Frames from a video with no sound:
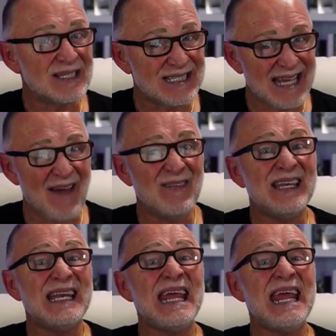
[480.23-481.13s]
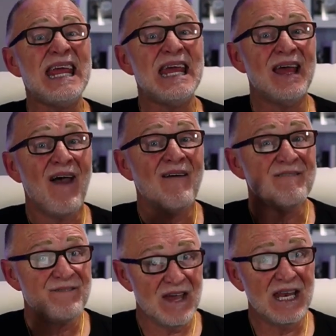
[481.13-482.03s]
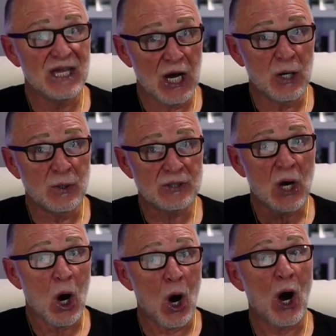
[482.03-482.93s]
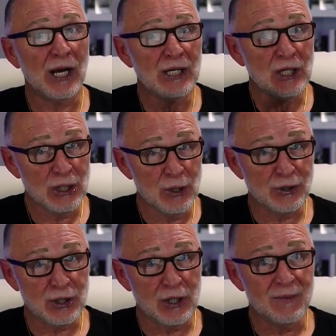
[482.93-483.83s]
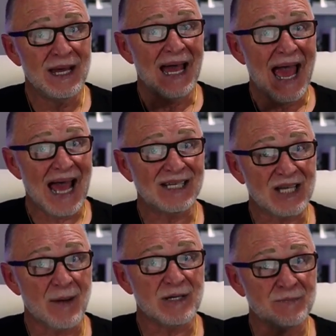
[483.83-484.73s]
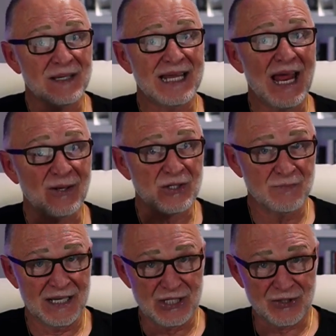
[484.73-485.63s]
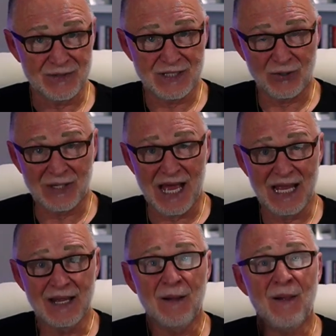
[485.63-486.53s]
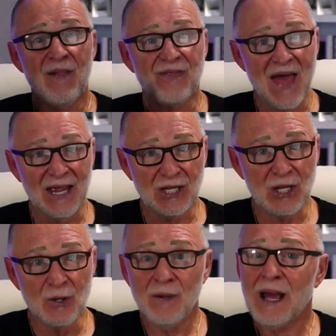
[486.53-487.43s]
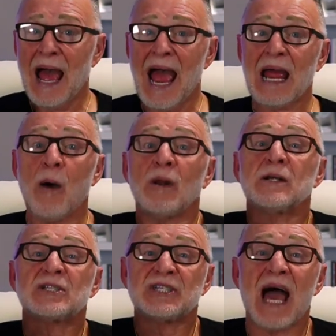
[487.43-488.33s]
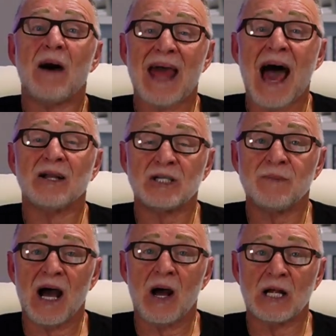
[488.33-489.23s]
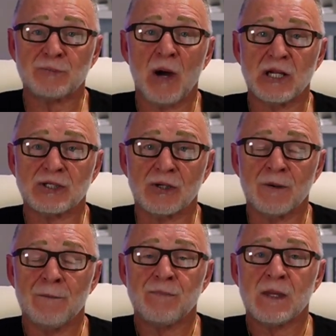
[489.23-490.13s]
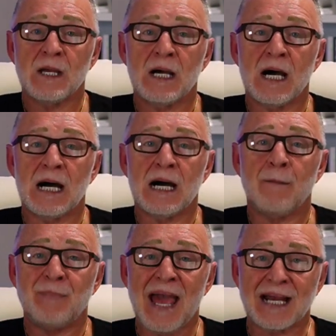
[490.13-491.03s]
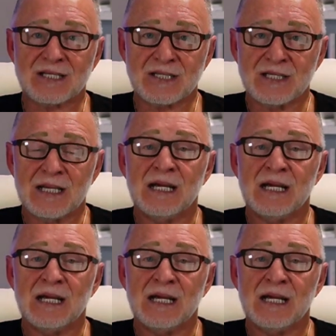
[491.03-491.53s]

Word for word: seventy videos on YouTube at Thomas McDaniel's Ministries, okay? Thank you. Hey, I want to shout out to my our sponsor, uh, Pex